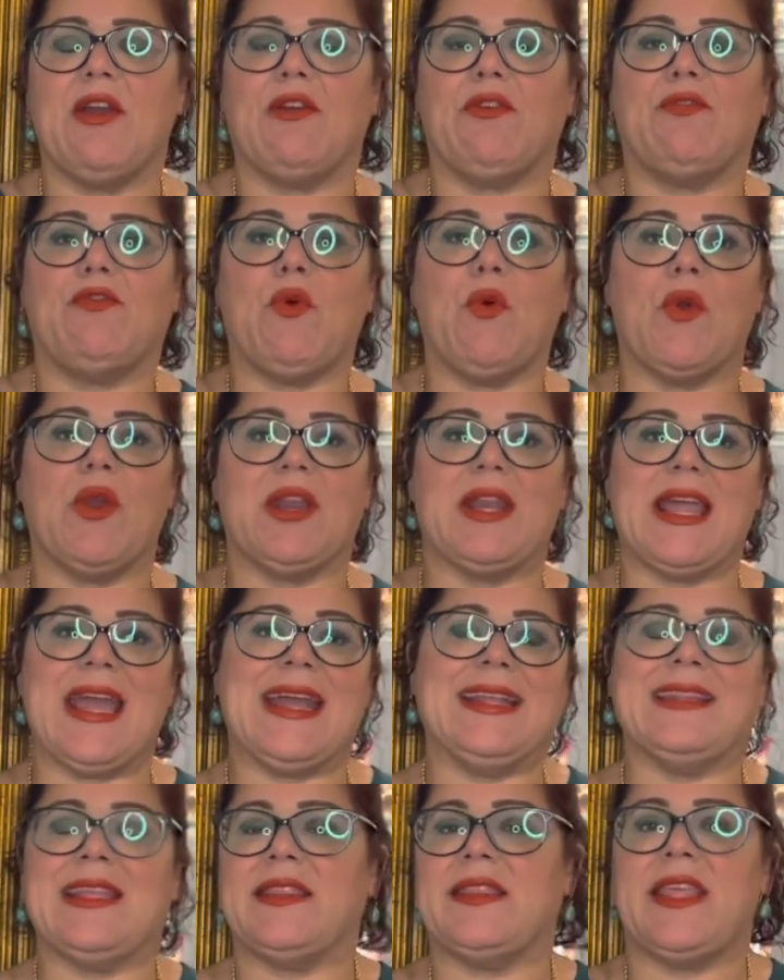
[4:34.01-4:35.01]
for
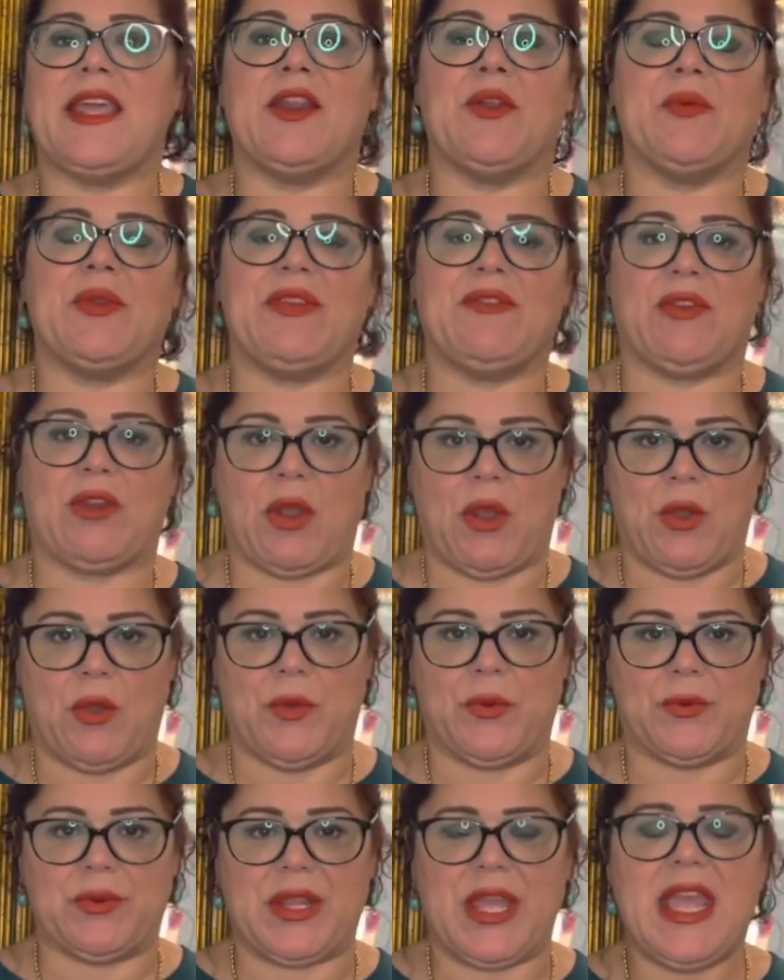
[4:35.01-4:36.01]
land that they don't even
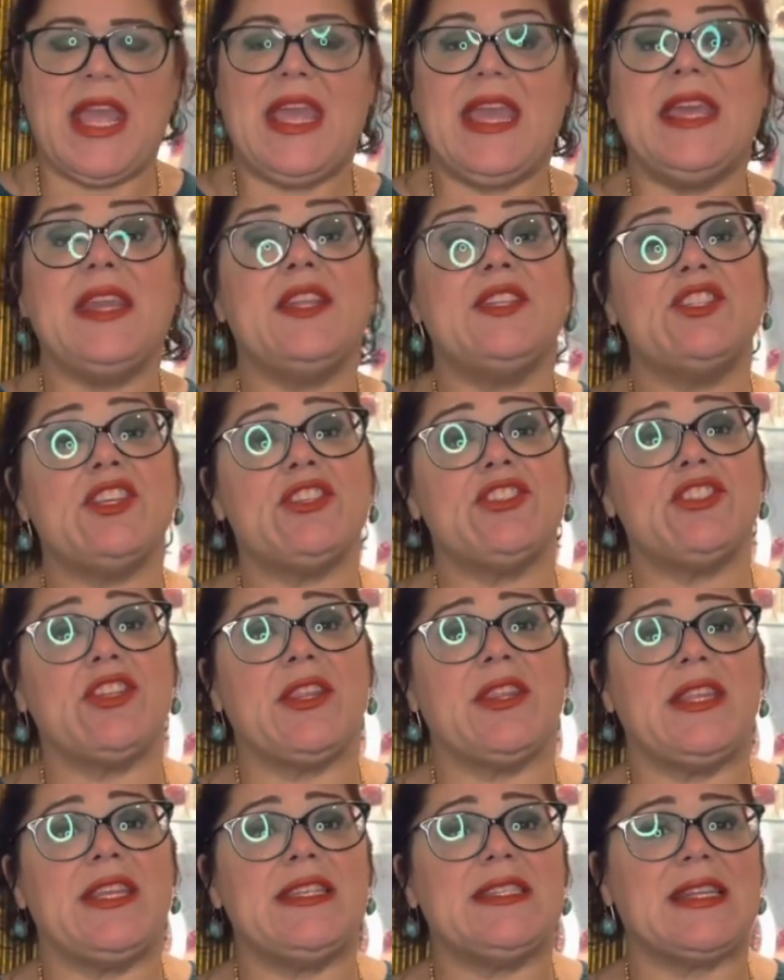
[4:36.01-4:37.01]
own. In
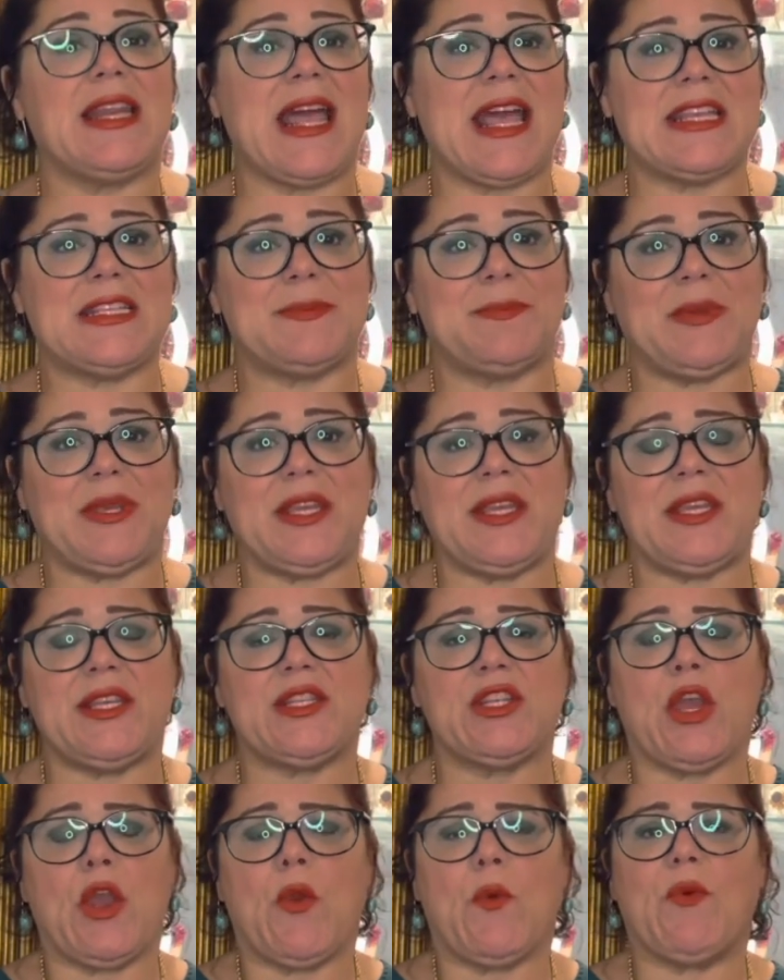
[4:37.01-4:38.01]
addition, these glass beads
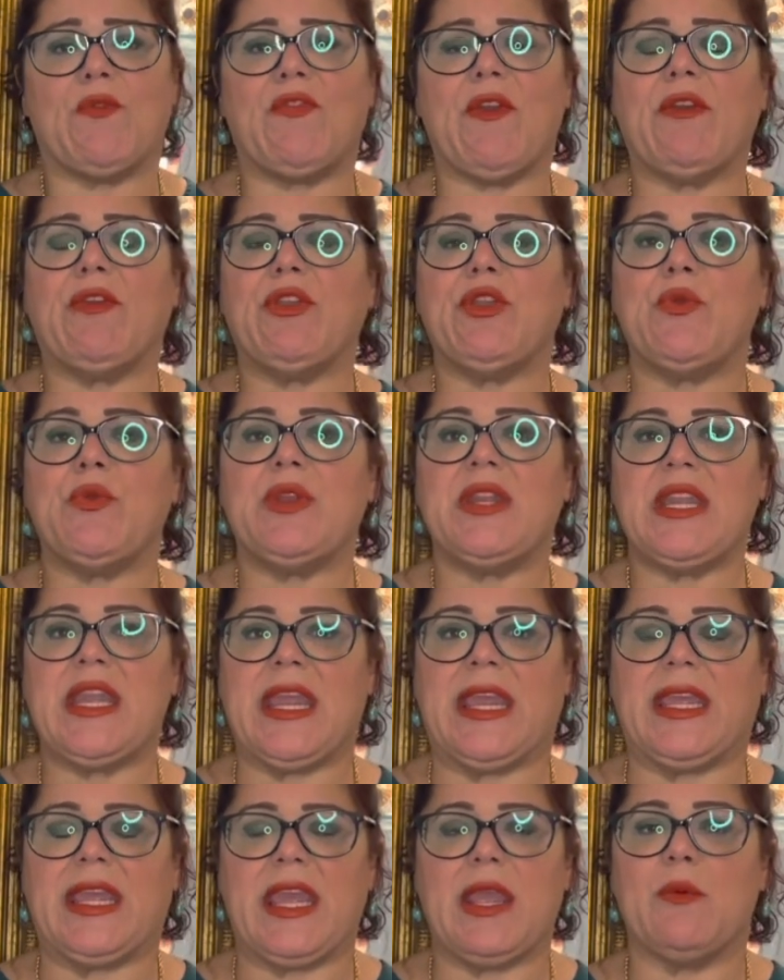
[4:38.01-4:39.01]
were very
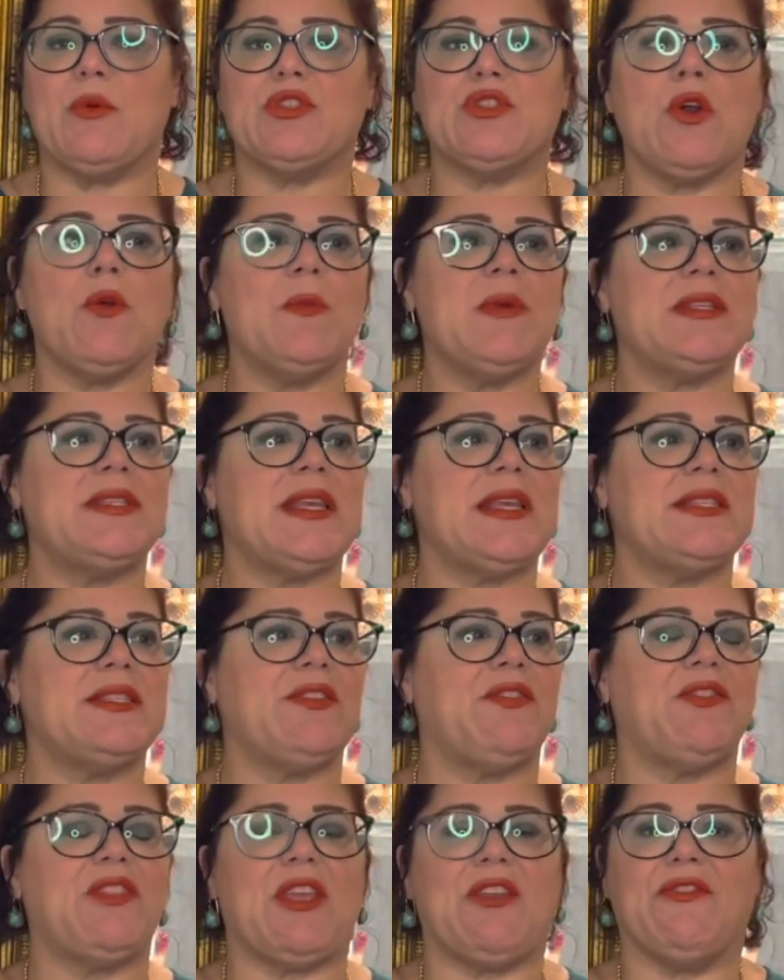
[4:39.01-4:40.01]
unique. It was almost as
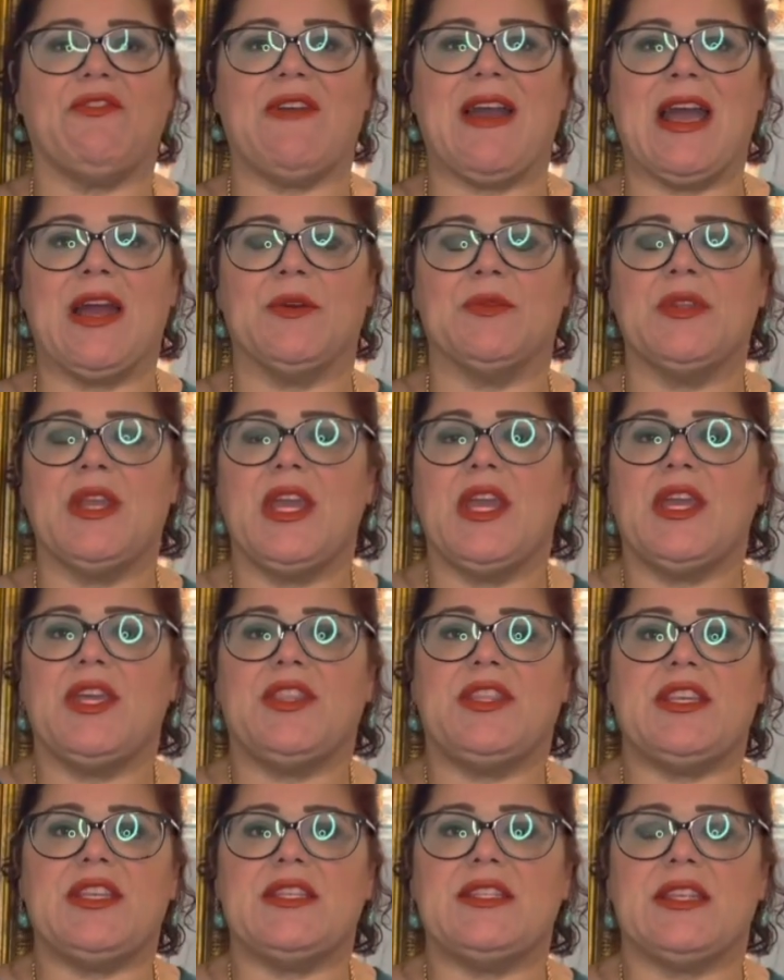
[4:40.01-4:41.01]
if they found
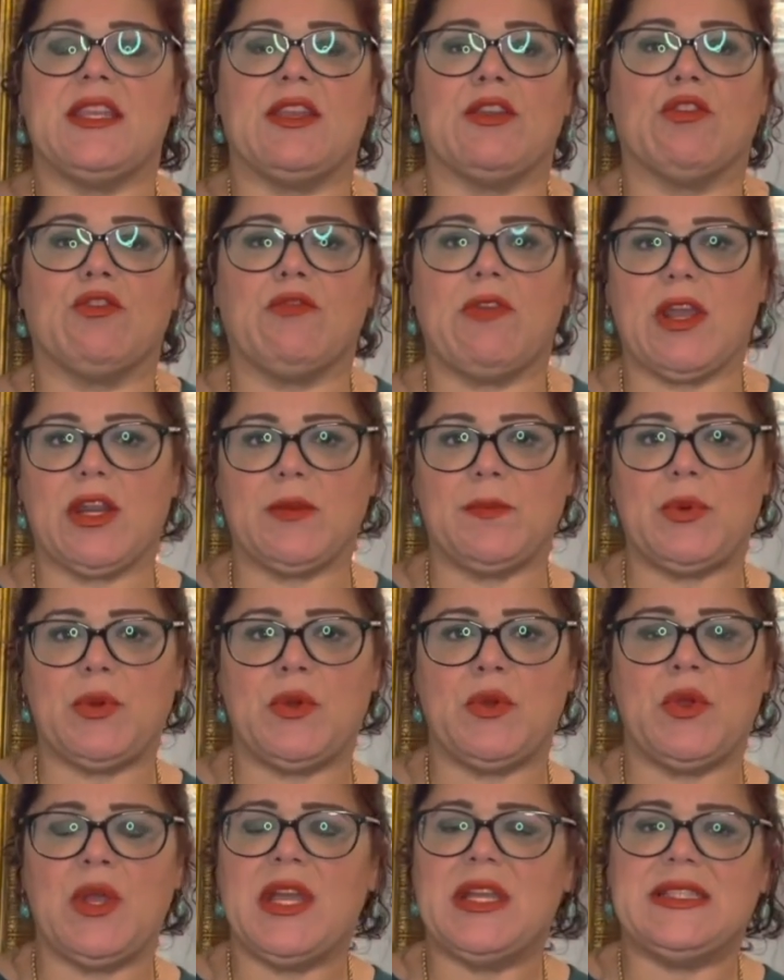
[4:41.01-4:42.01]
these
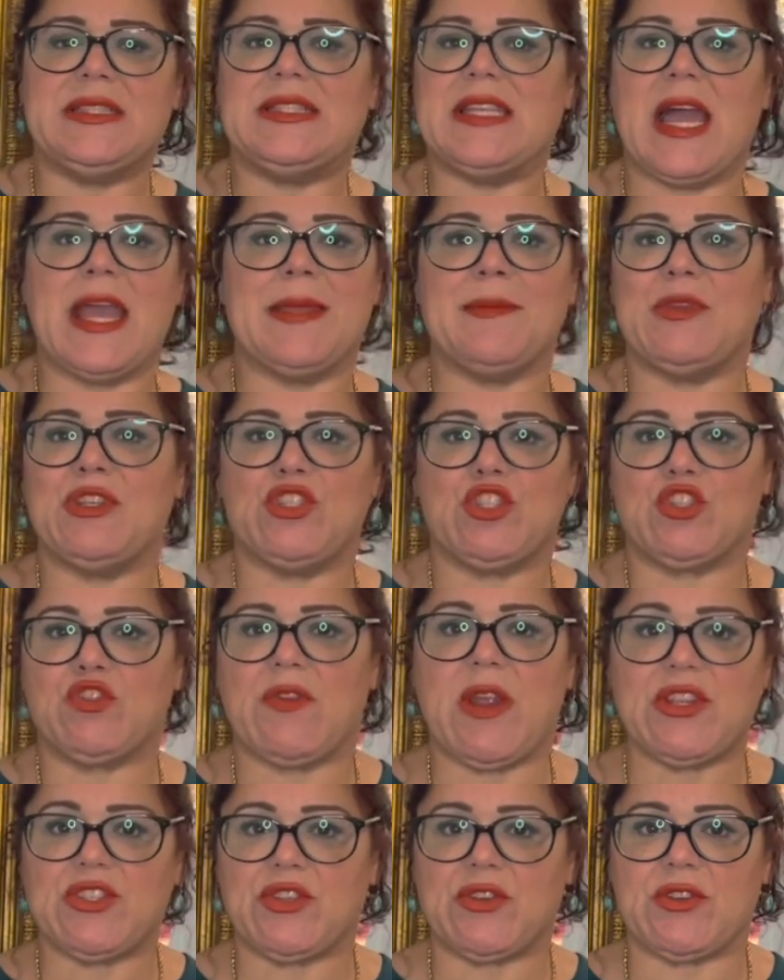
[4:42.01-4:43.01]
incredible diamond
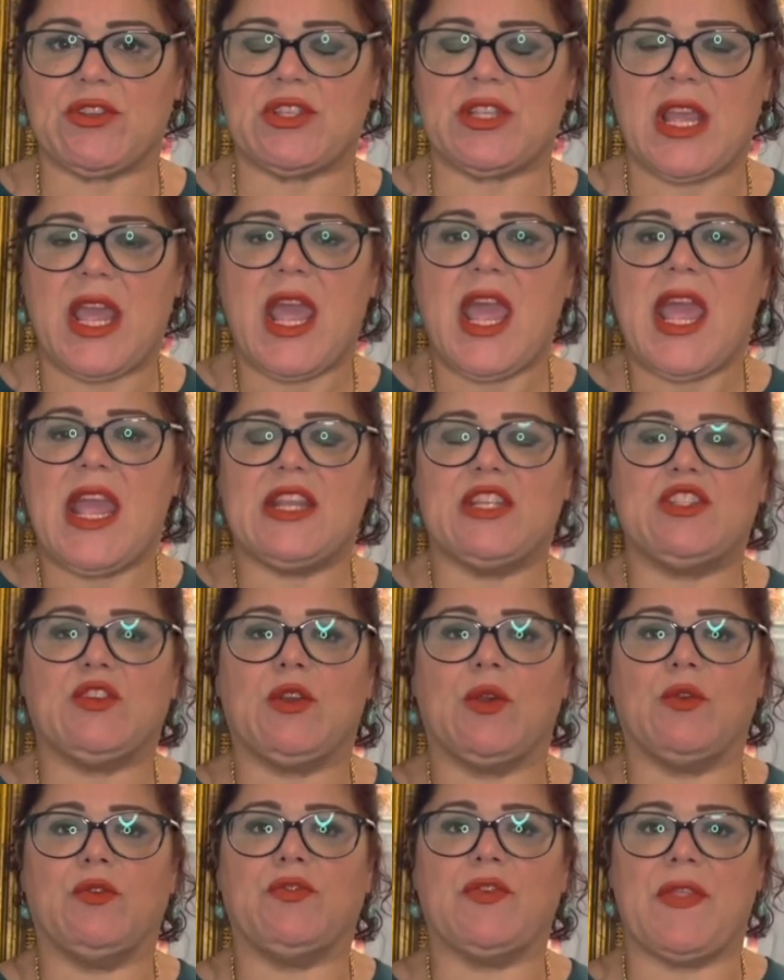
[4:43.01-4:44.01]
treasures. And
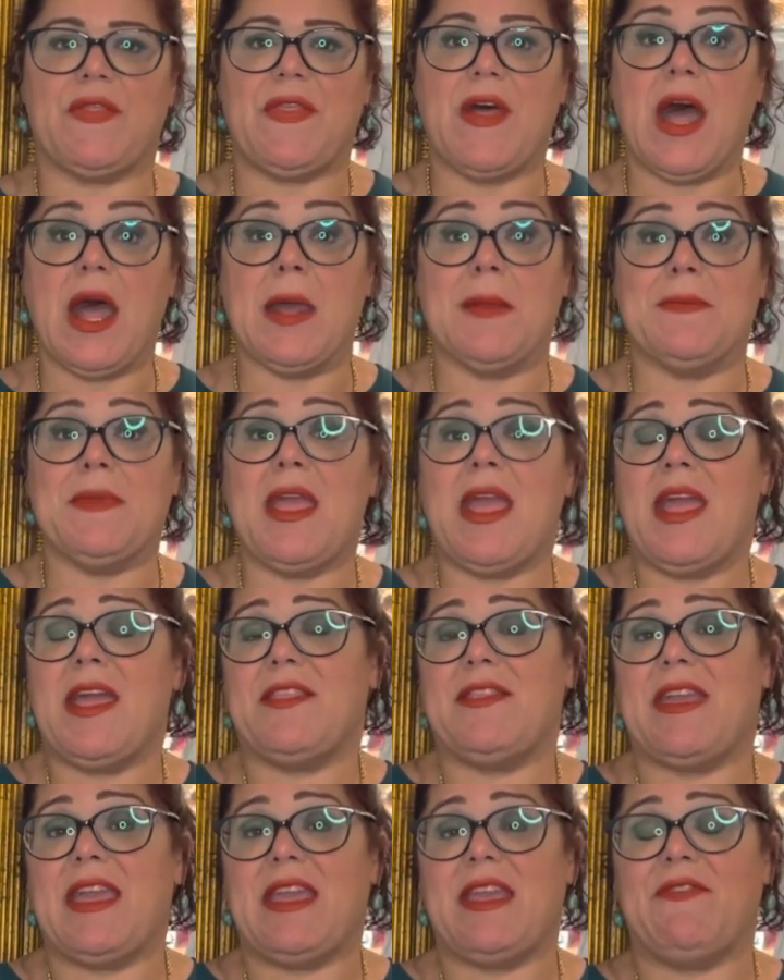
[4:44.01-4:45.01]
so for them,
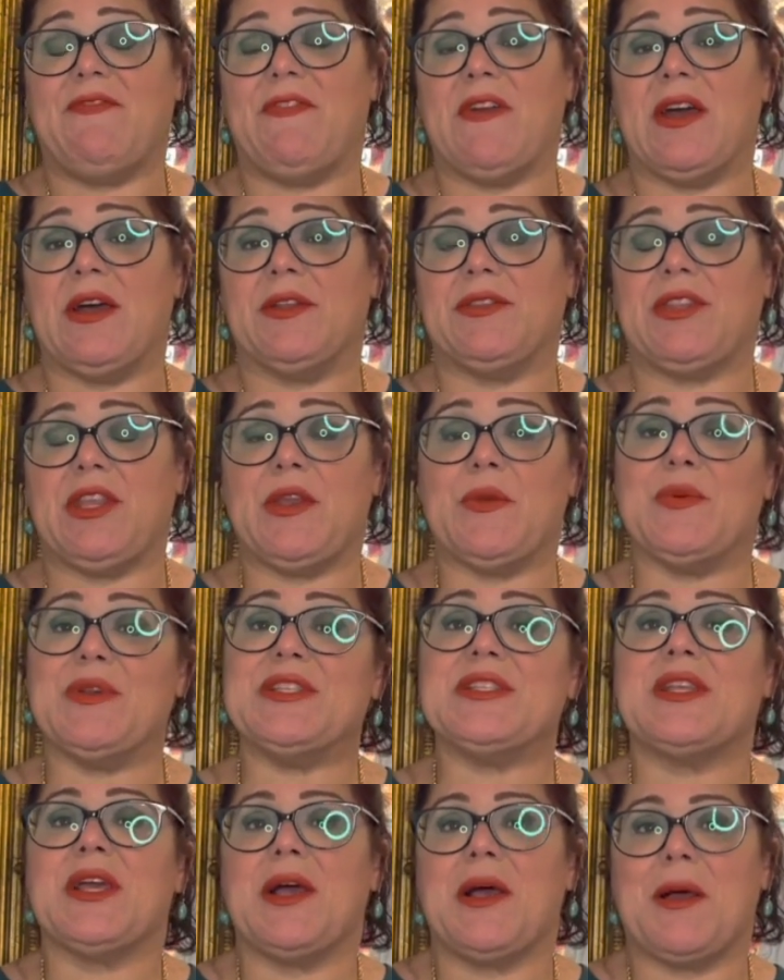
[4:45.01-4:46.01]
they felt it was